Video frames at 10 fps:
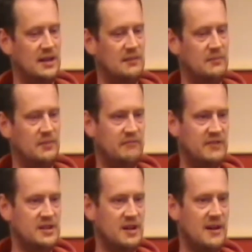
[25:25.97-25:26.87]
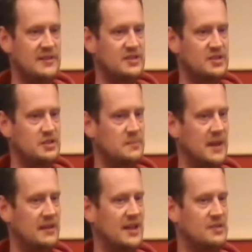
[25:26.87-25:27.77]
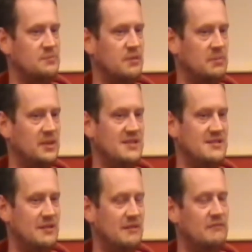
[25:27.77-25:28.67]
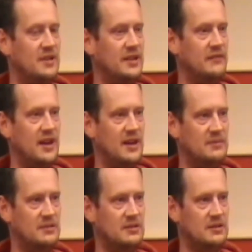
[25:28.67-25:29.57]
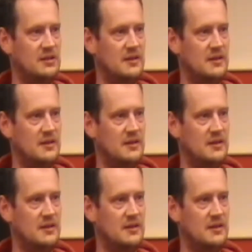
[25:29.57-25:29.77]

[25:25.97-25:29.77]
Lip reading: With RISC-OS, I suspect that's probably not really viable.